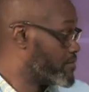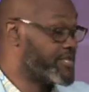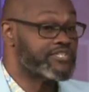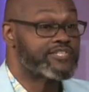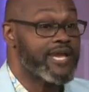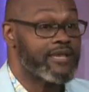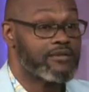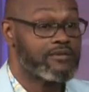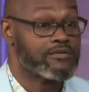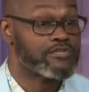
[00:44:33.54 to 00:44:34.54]
this day,
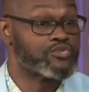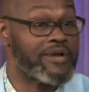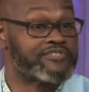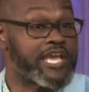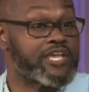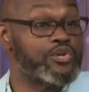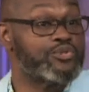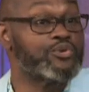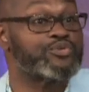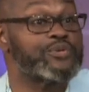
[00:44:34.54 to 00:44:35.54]
so I've taken you
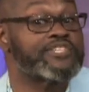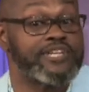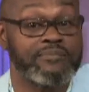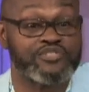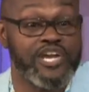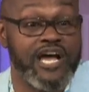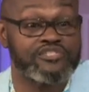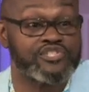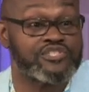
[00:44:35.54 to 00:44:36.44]
through 3 steps, Josh.